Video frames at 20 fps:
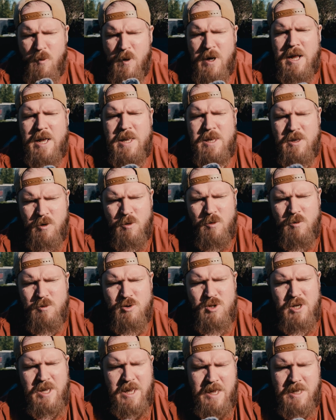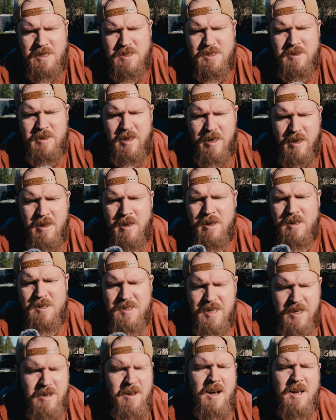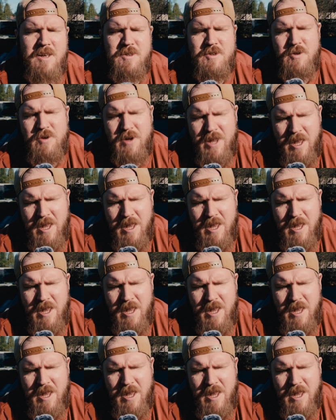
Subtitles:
What I use is the Senheiser